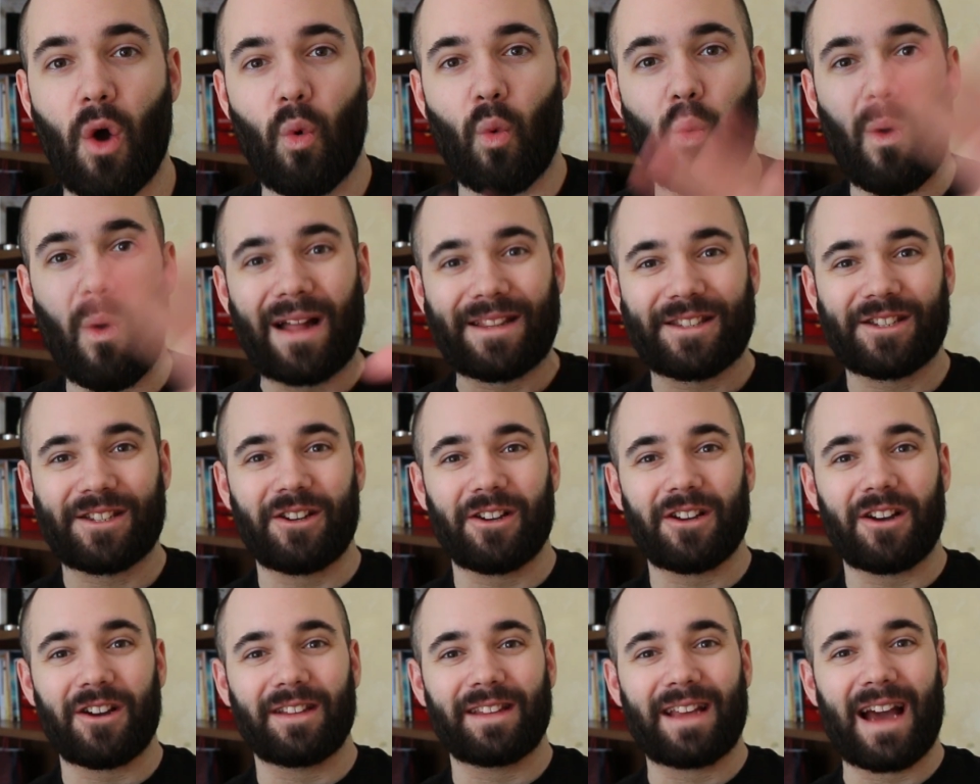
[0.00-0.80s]
What's
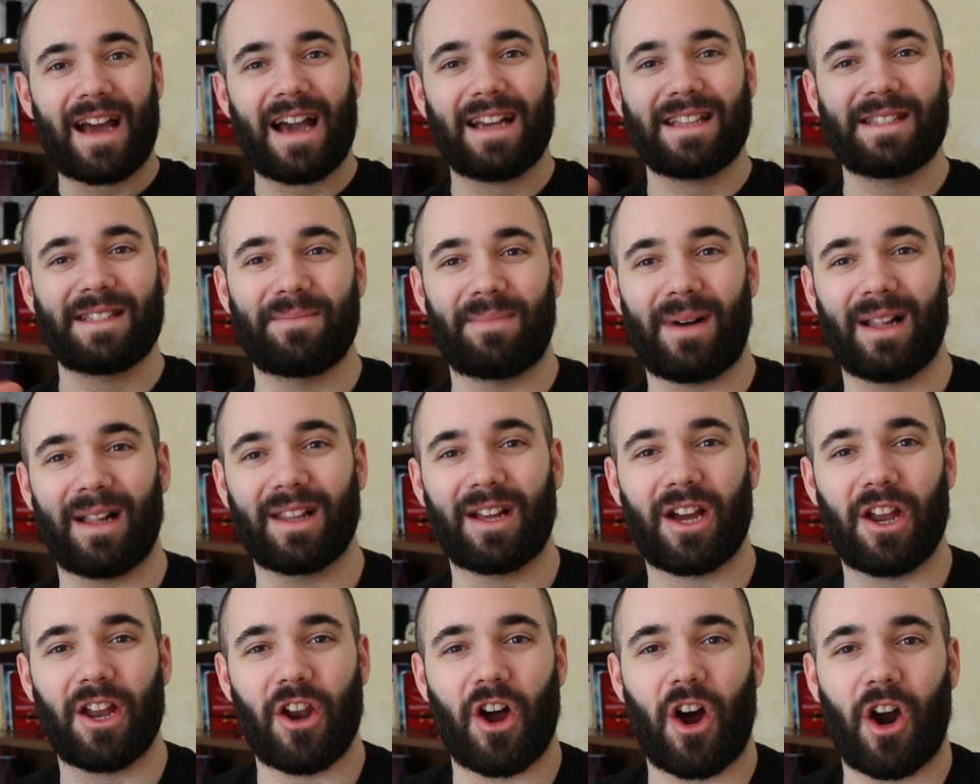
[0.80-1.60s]
going on, guys?
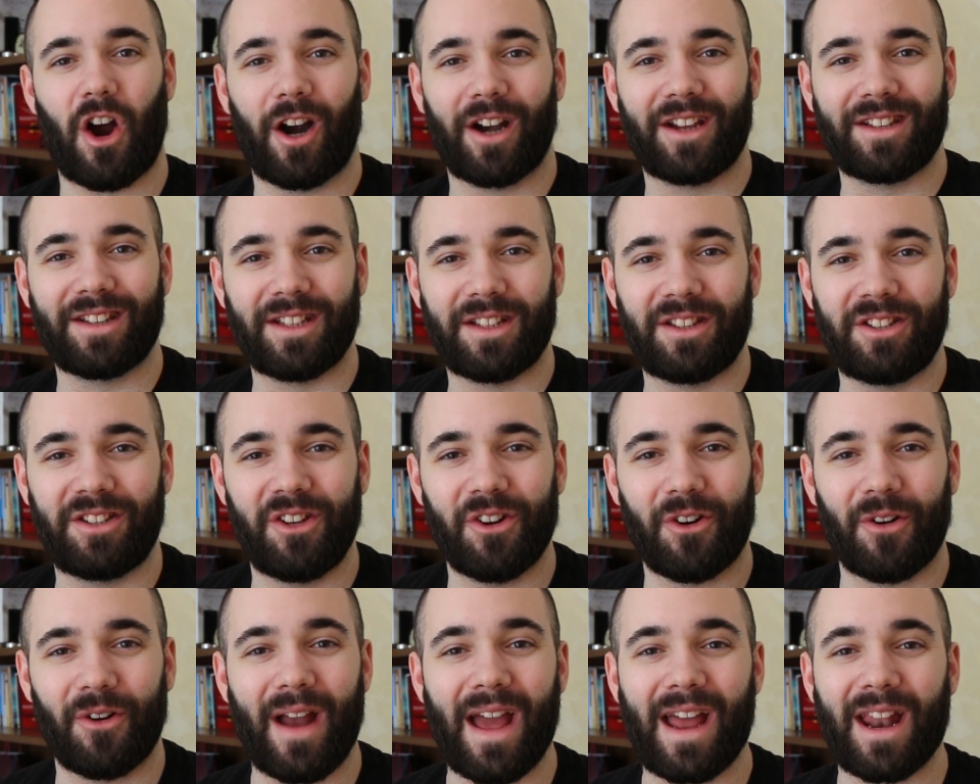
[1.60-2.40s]
Balkan Architect
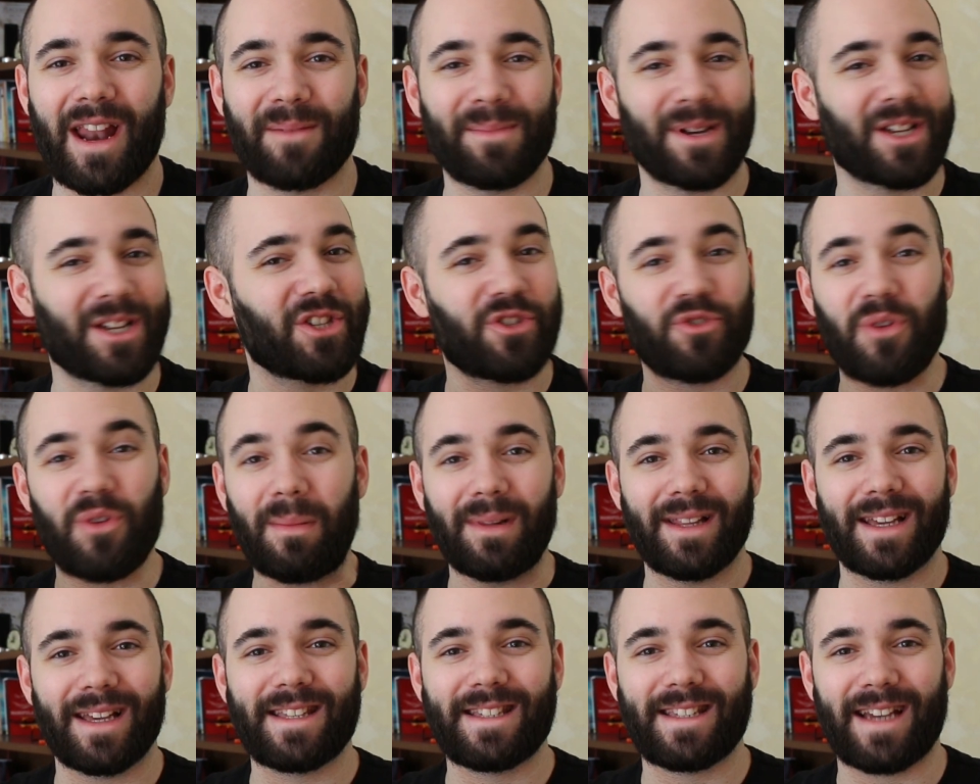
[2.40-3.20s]
here, and I'm
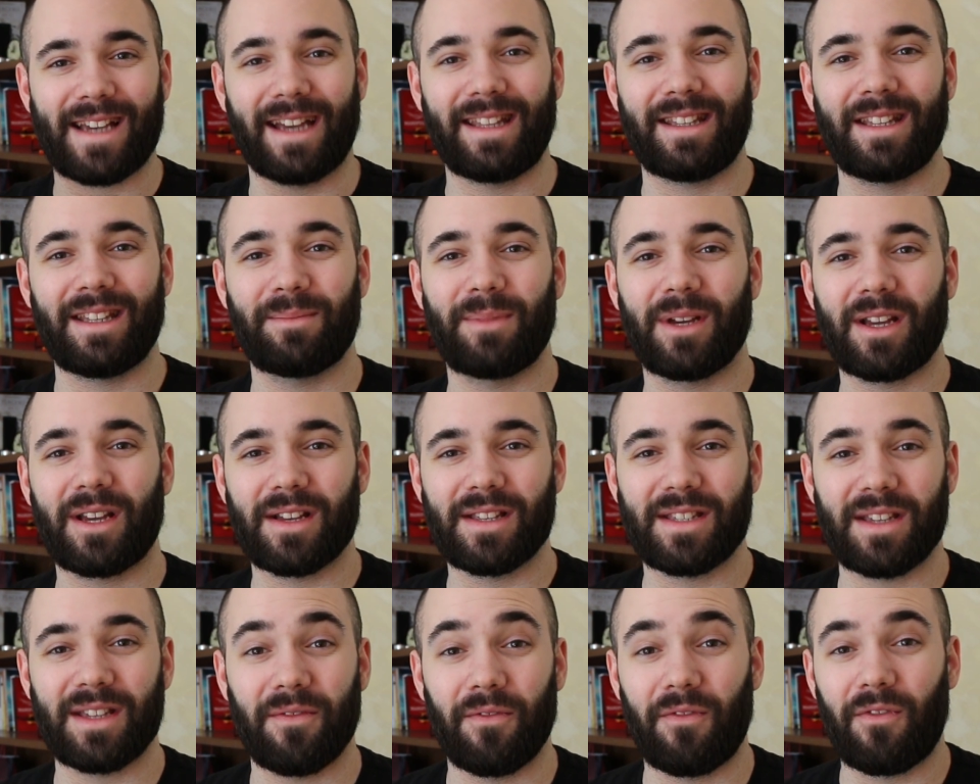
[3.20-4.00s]
extremely excited
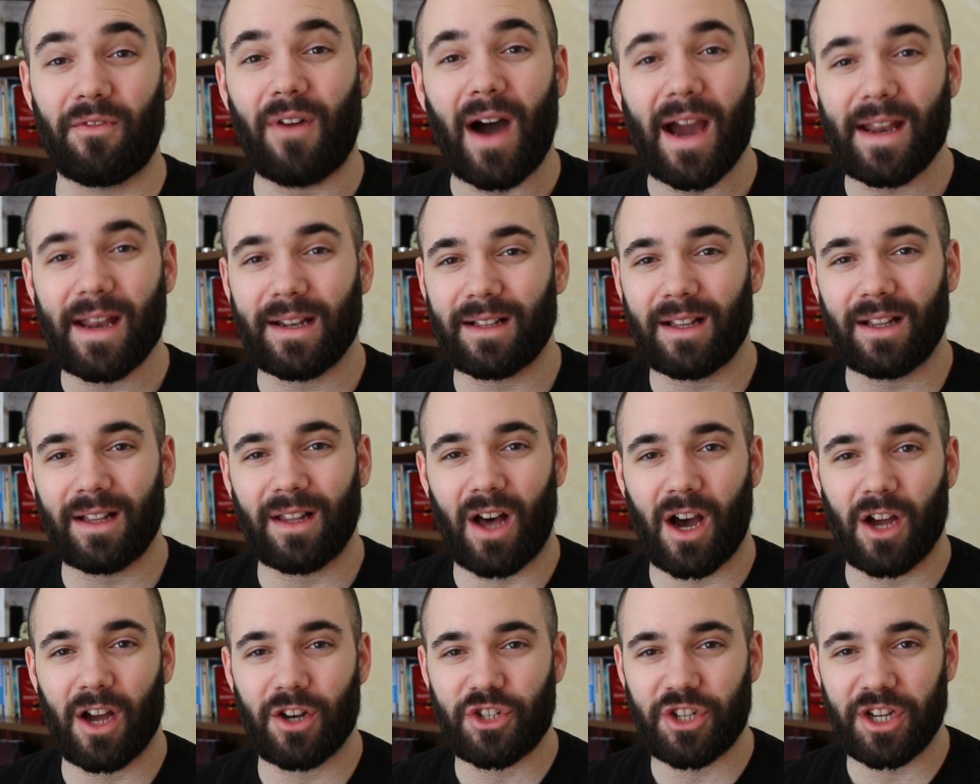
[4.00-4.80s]
because I'm finally
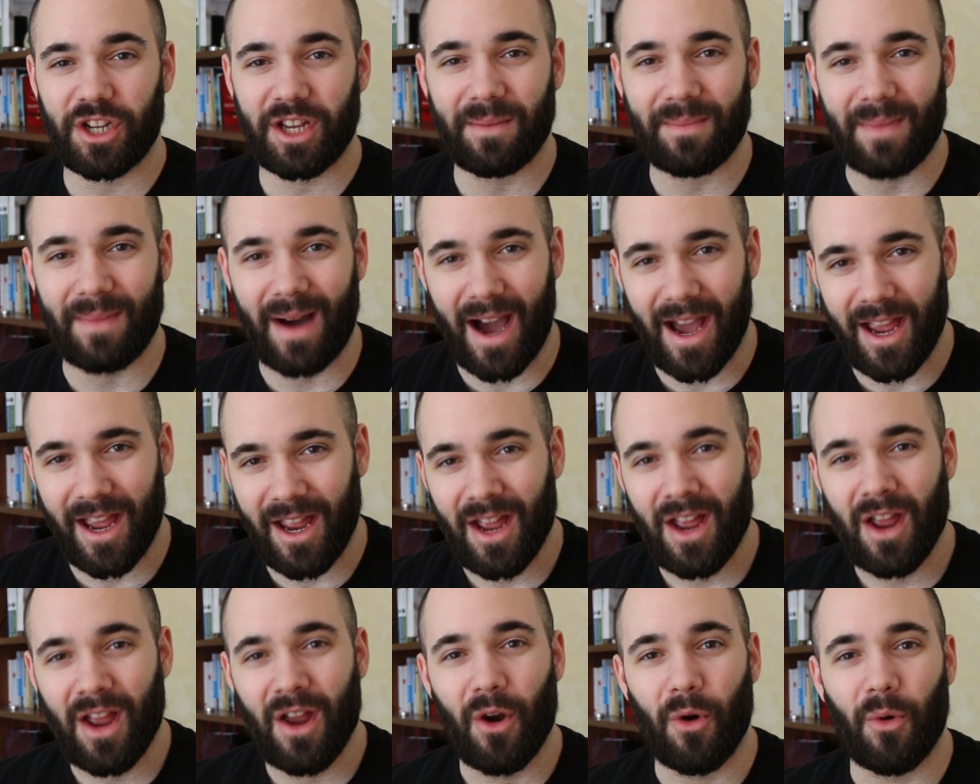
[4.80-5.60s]
launching my
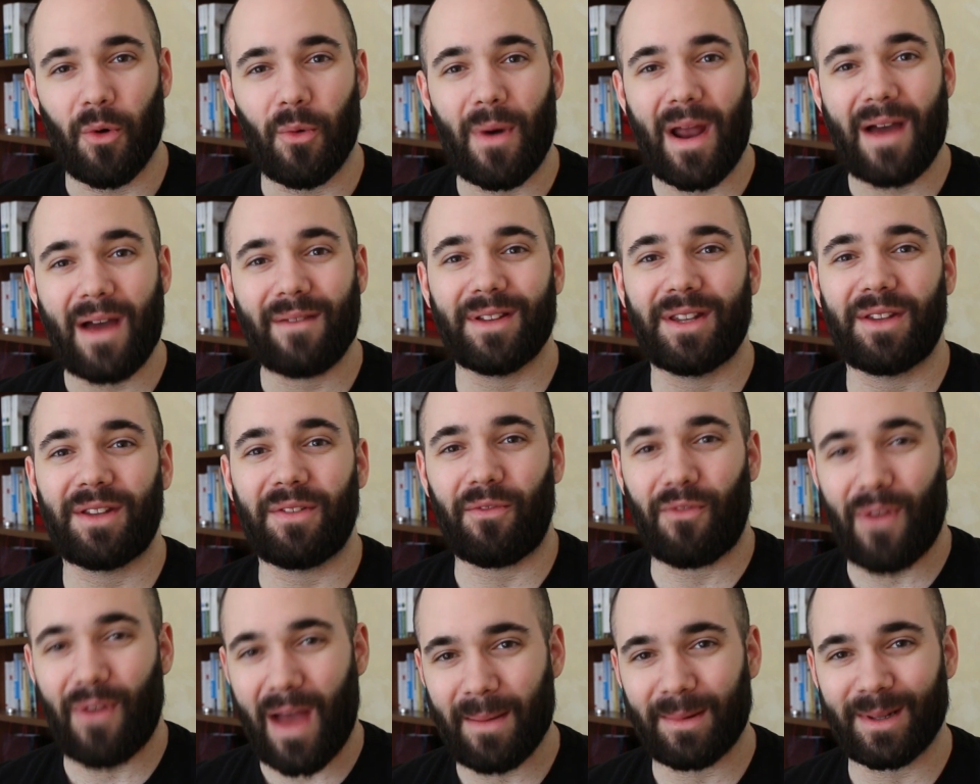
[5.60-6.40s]
Revit
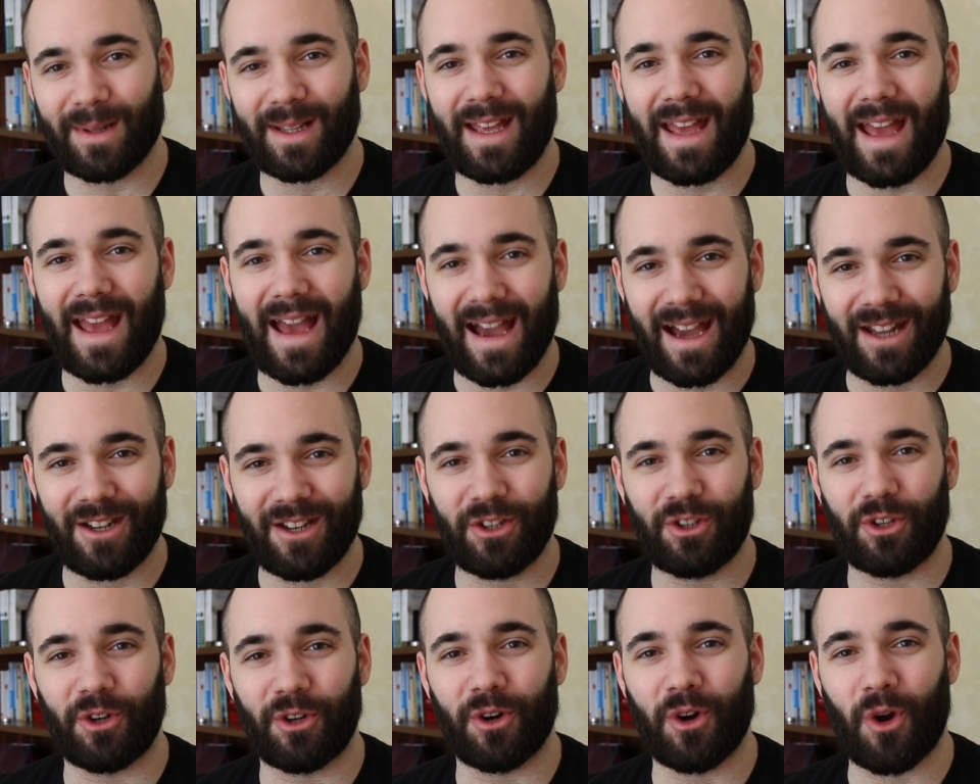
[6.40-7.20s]
Family
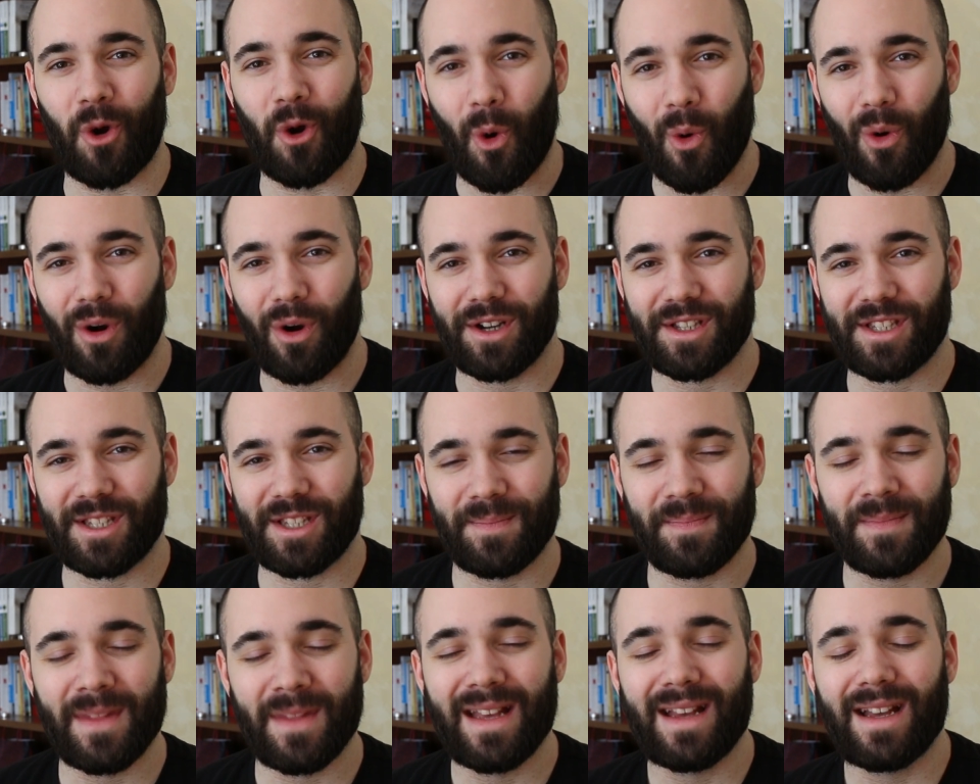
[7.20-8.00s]
Editor
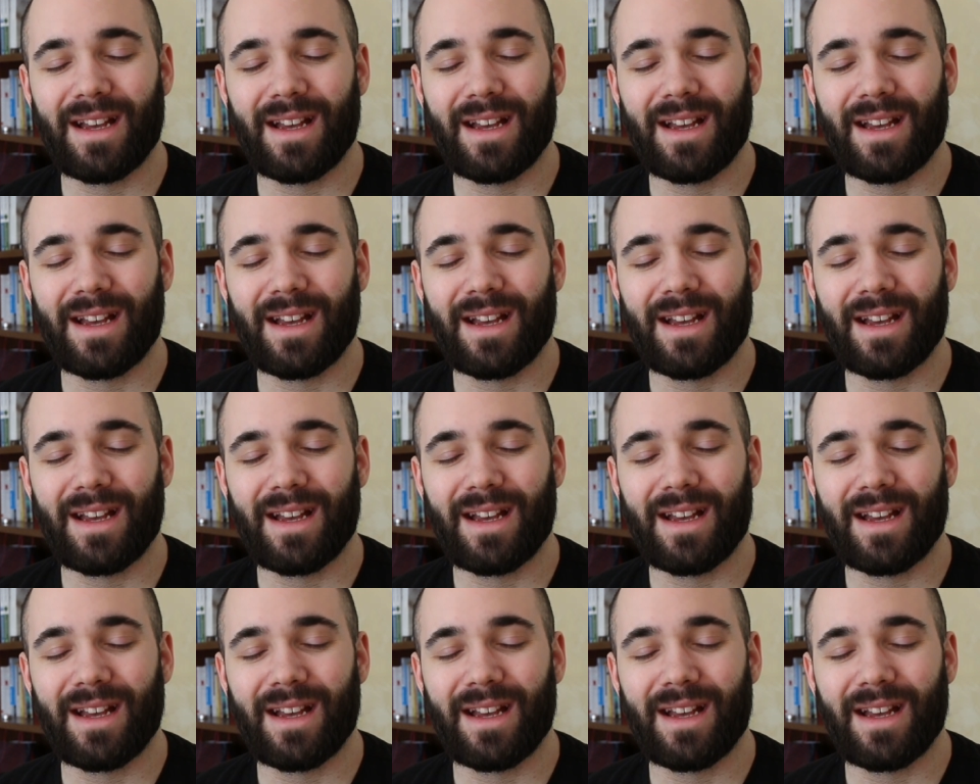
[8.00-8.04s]
course.